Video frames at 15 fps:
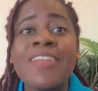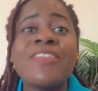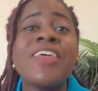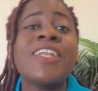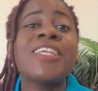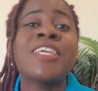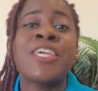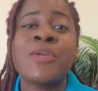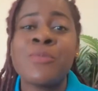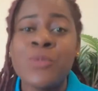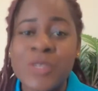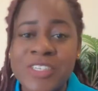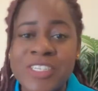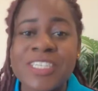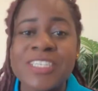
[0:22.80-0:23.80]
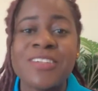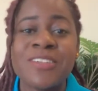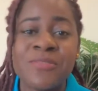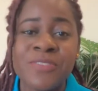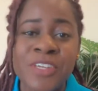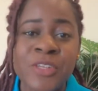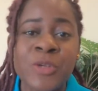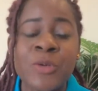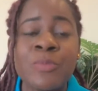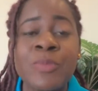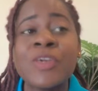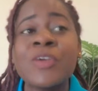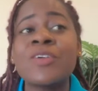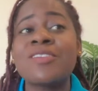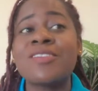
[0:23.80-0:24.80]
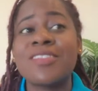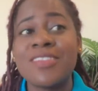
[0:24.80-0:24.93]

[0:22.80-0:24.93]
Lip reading: then keep watching this video because